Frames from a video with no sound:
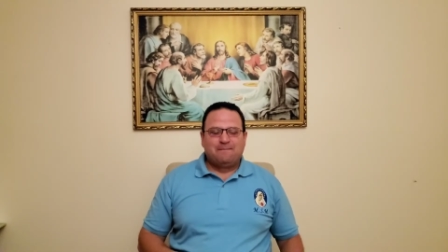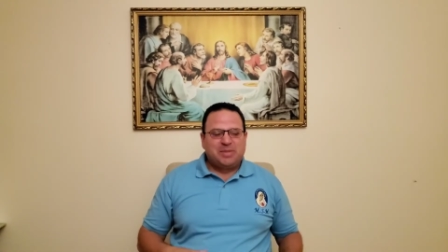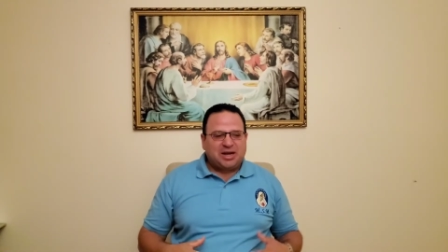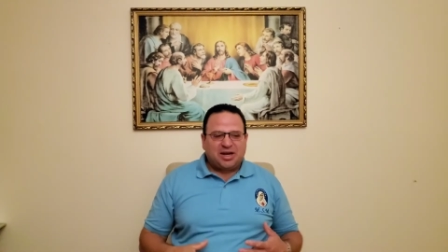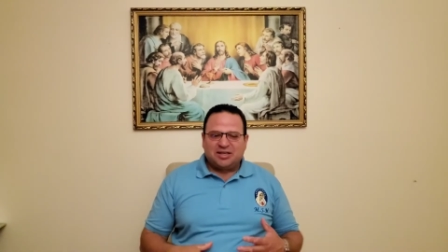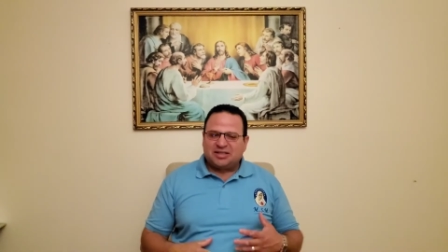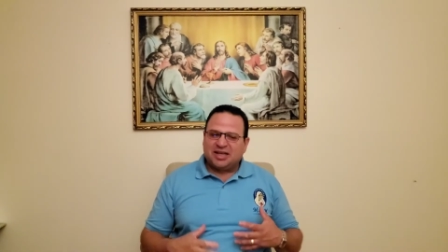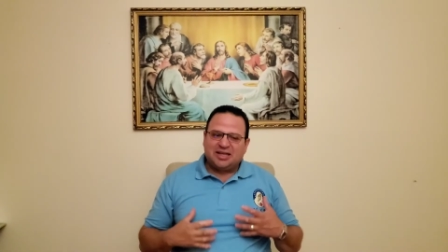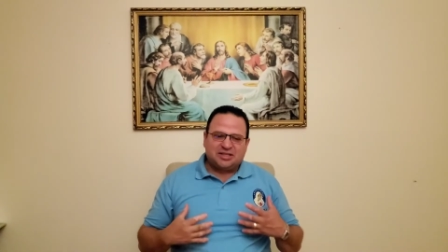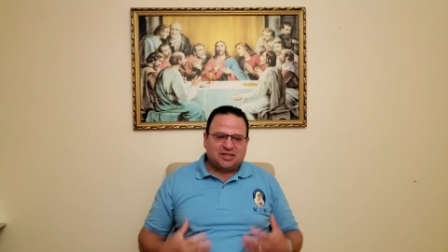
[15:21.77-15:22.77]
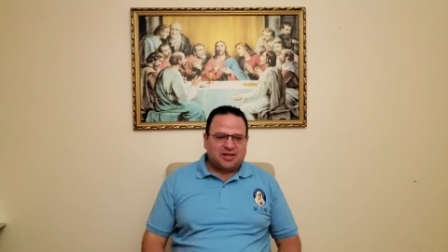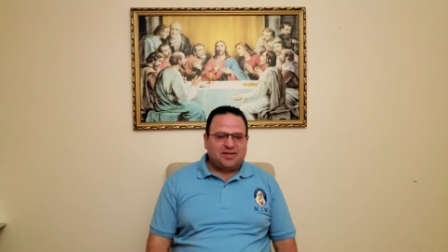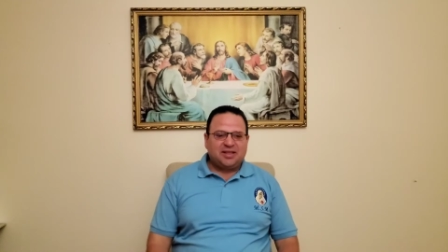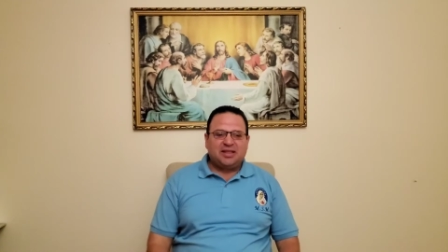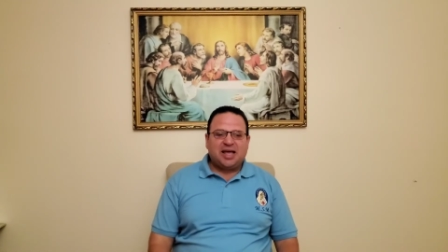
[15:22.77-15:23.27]
because it's
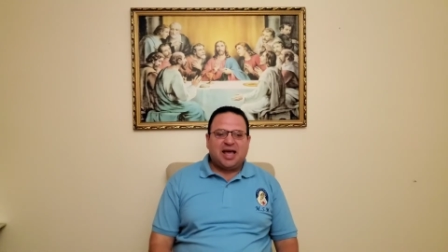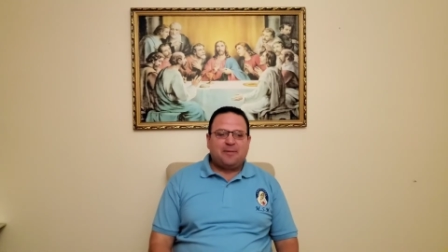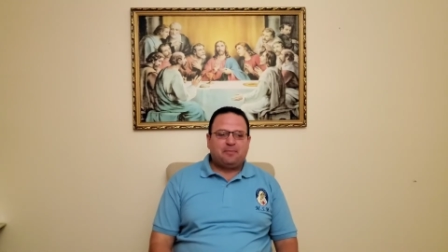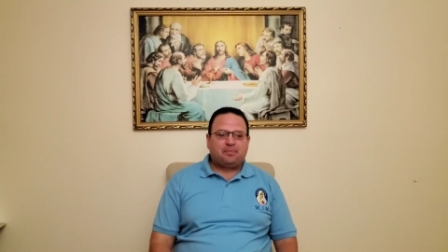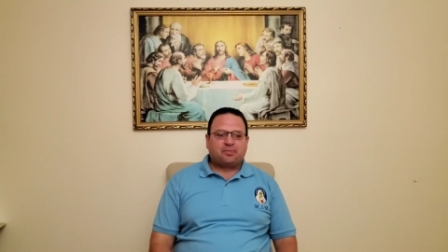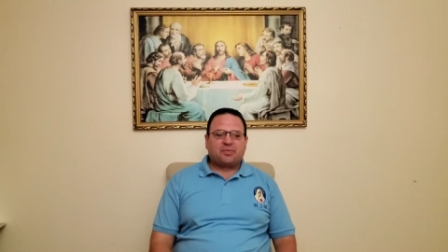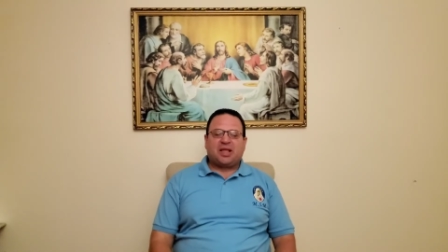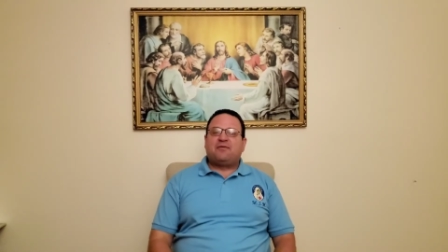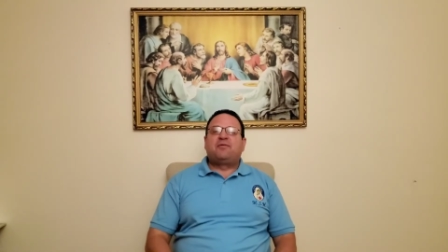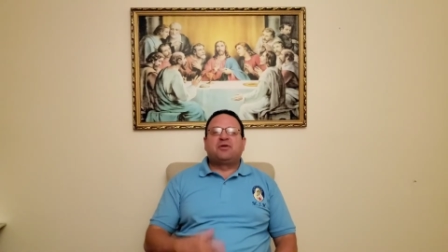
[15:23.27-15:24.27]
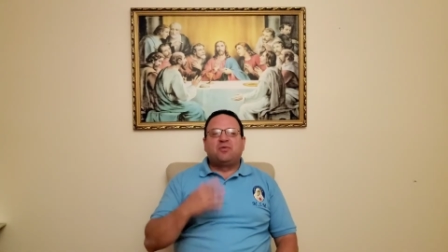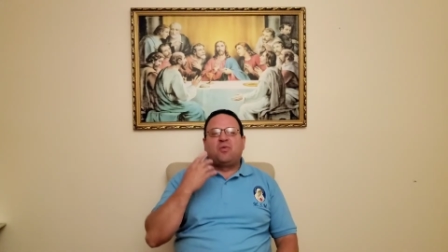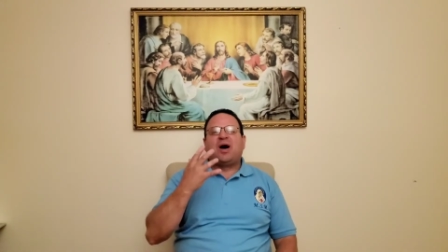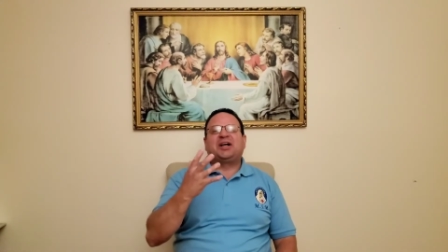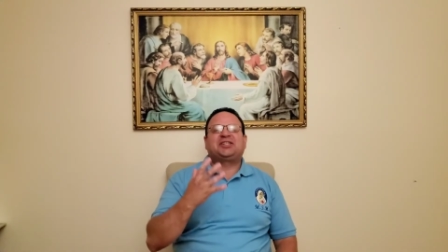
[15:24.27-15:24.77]
something that if we don't
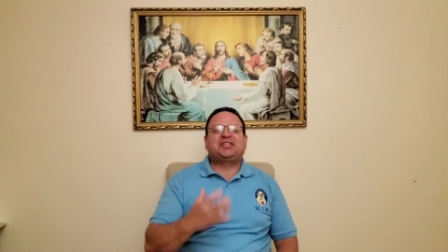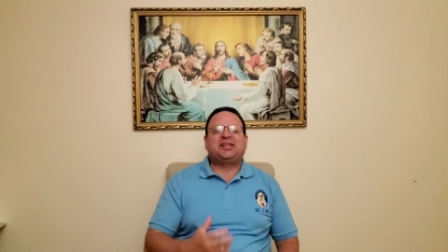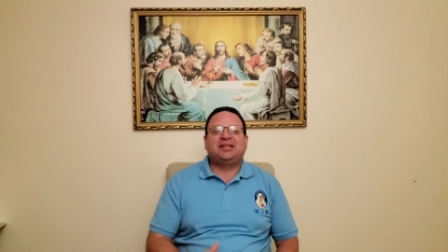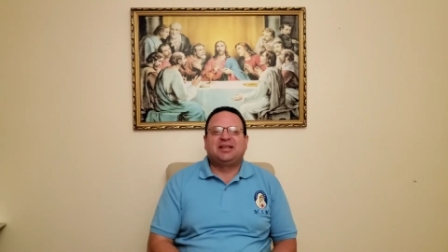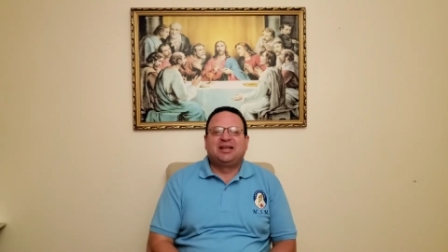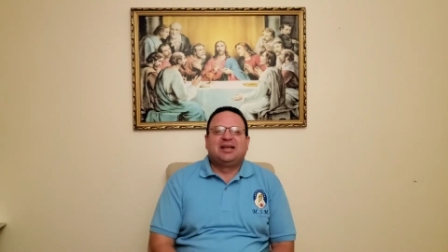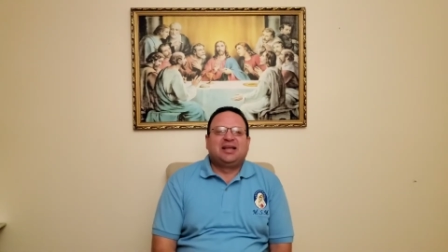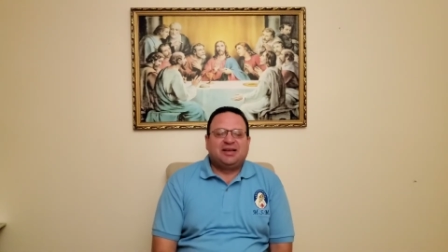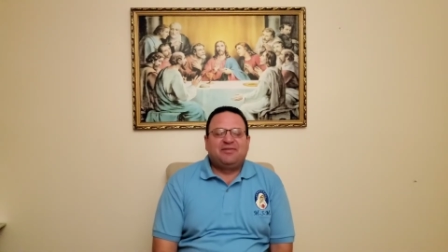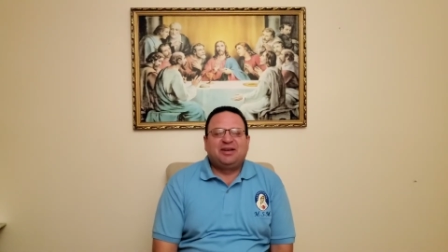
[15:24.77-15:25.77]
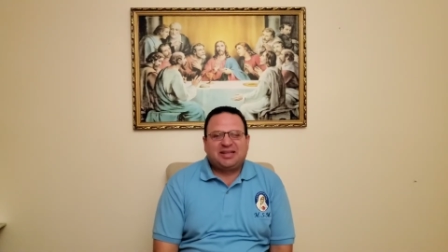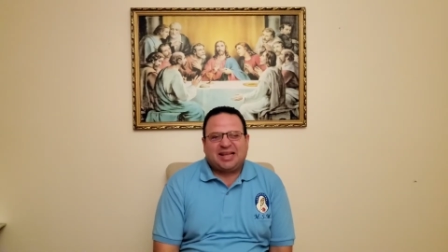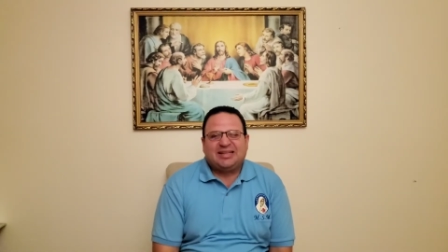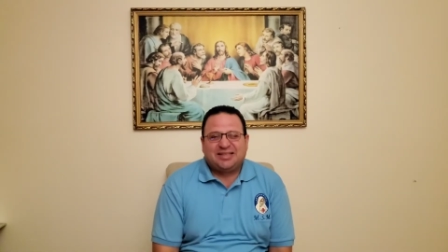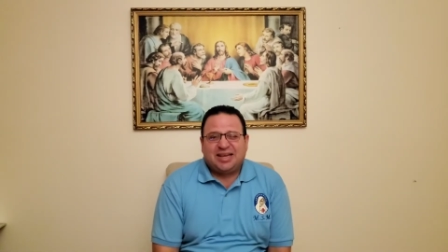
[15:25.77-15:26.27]
watch it, it really
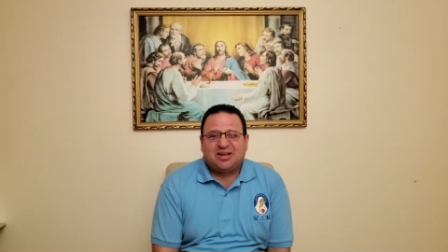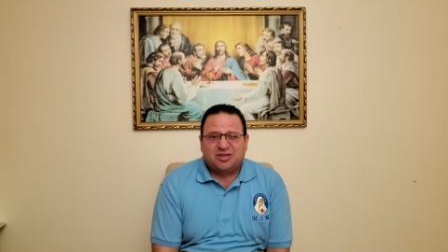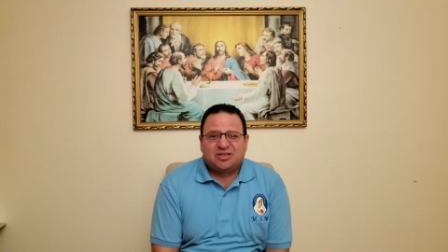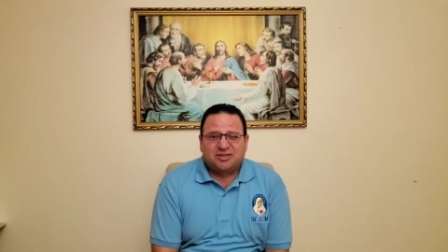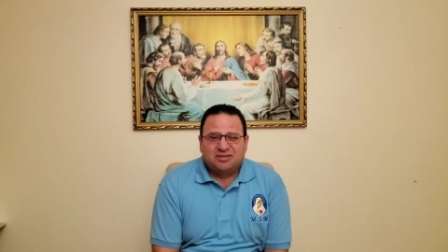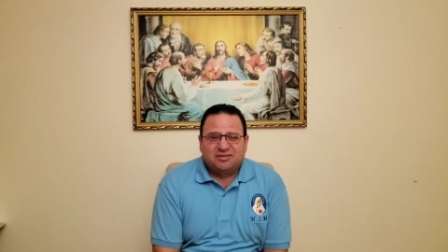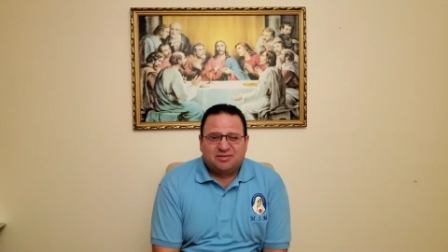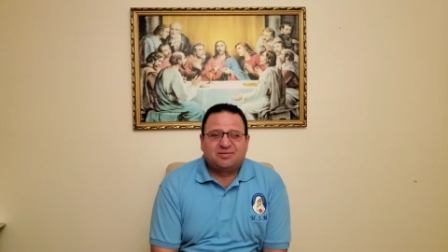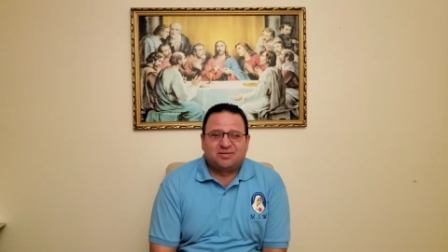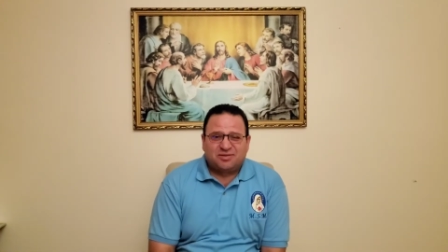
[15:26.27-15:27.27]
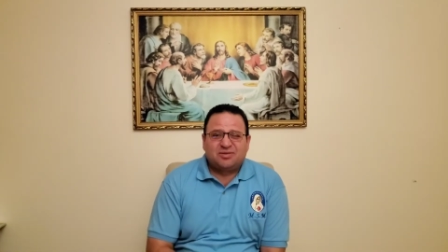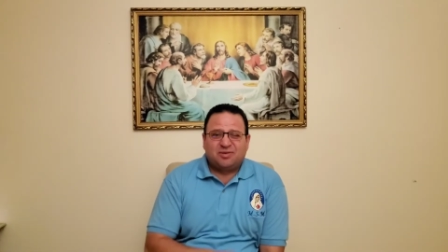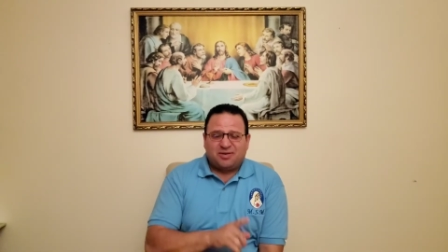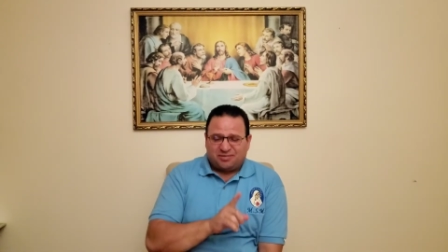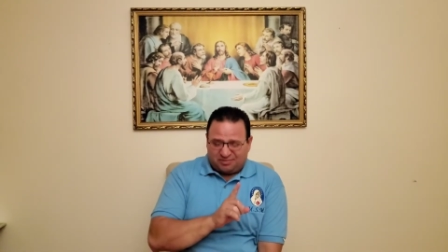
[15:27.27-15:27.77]
can take us
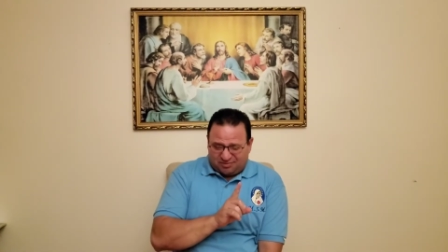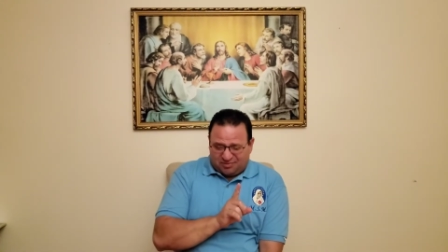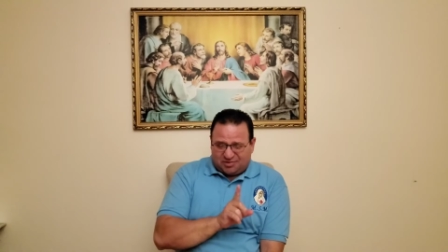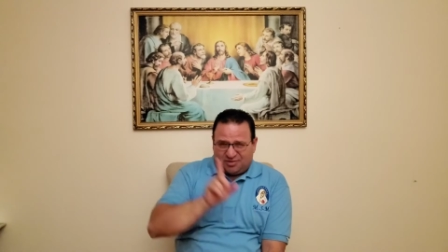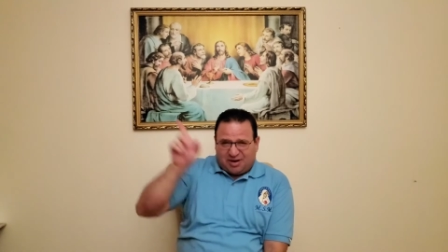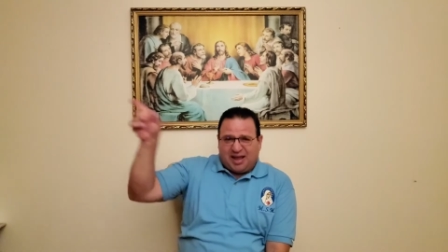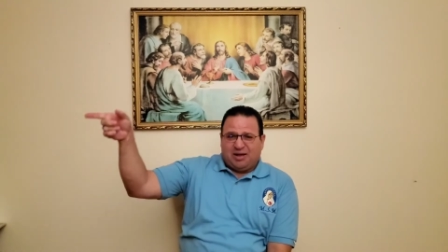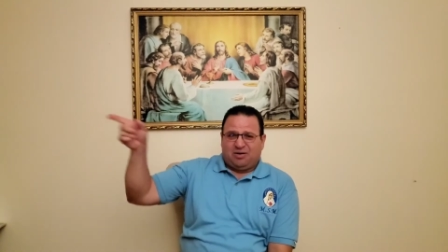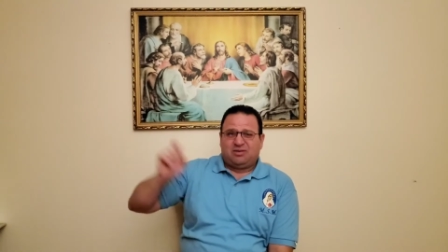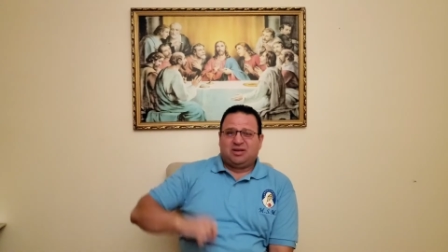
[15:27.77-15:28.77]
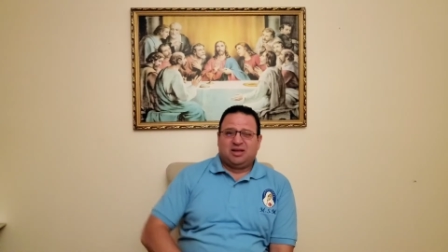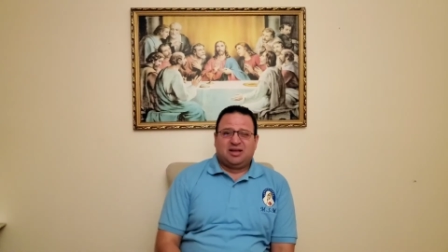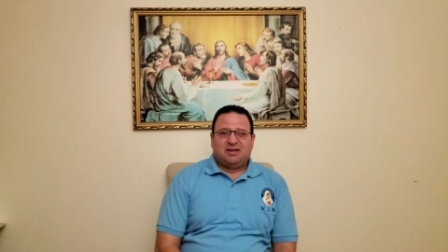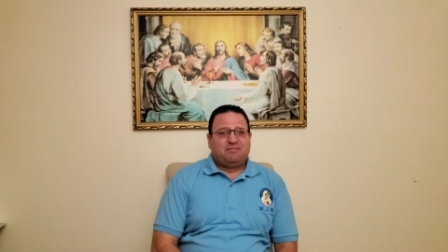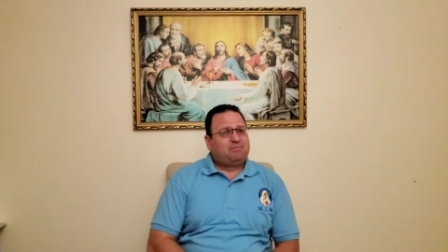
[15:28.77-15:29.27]
to hell,
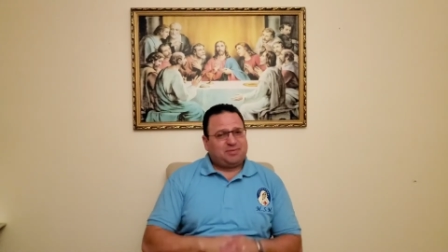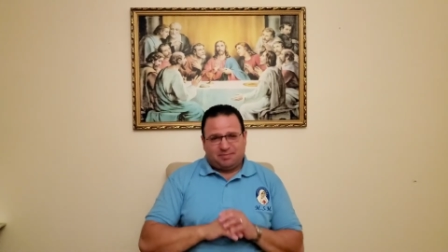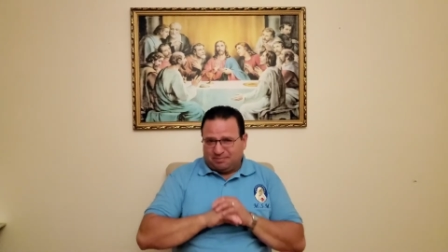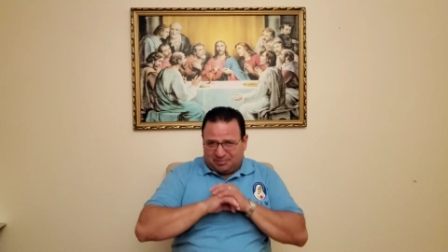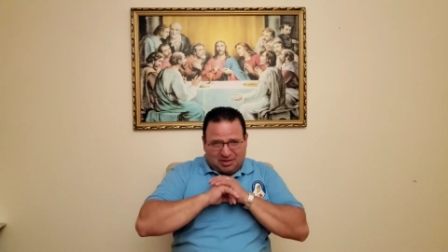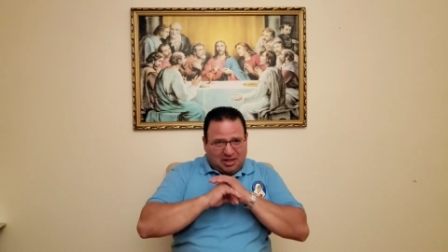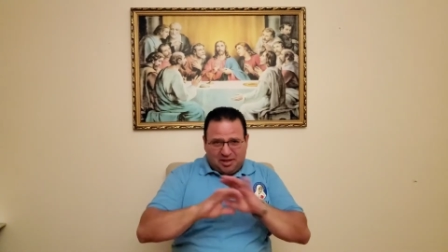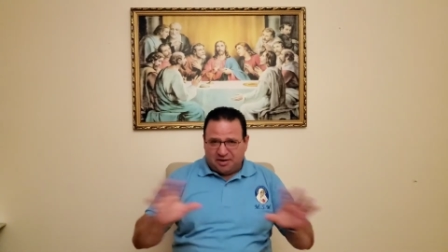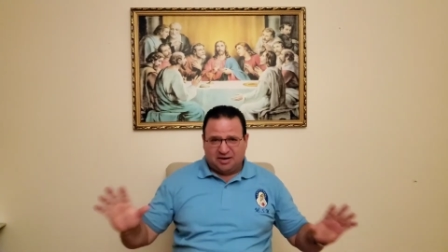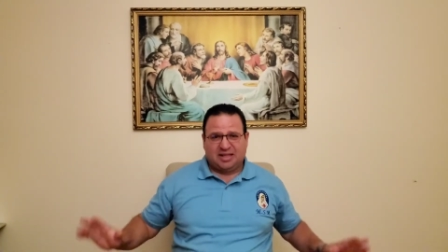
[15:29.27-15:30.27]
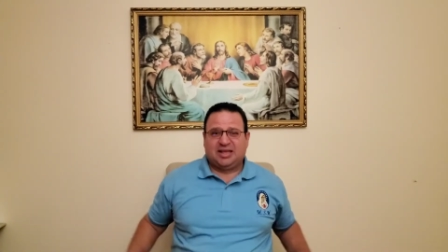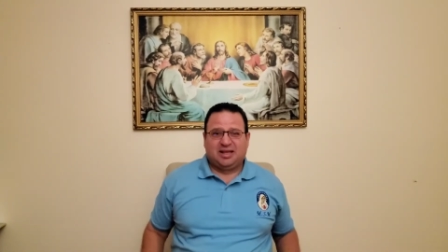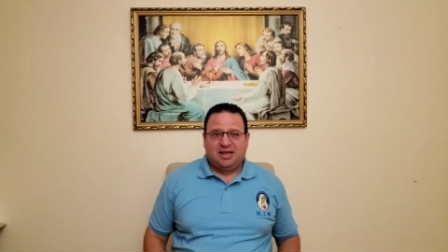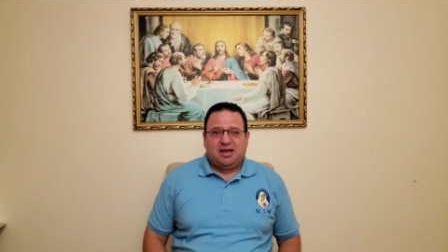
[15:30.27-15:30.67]
literally.